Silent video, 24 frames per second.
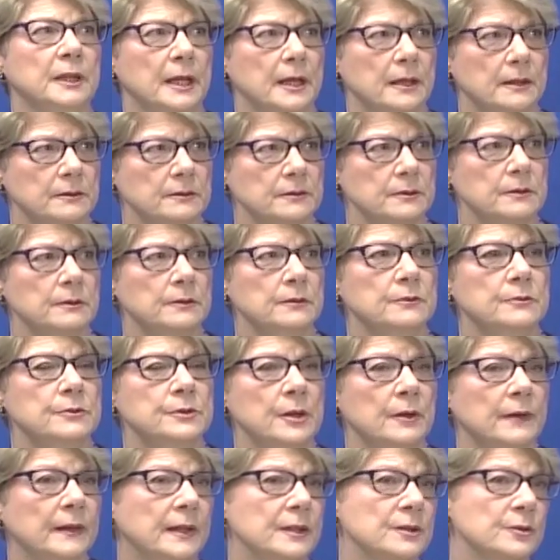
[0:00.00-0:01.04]
Yes.
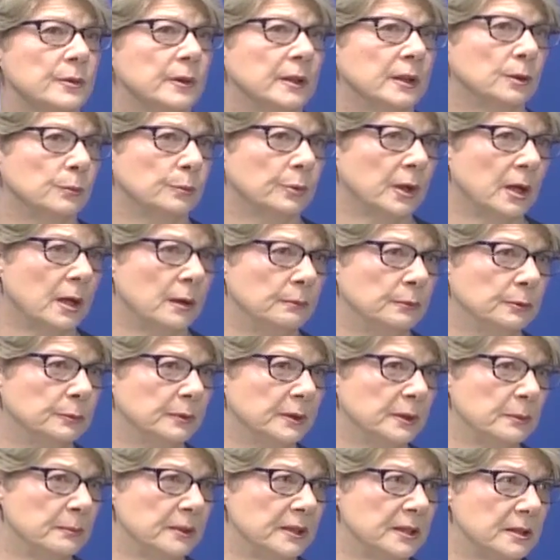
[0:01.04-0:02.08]
So that's why it'll
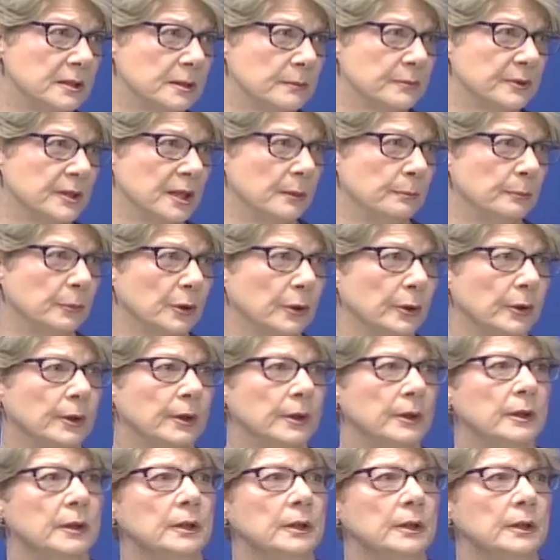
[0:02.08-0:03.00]
probably be September.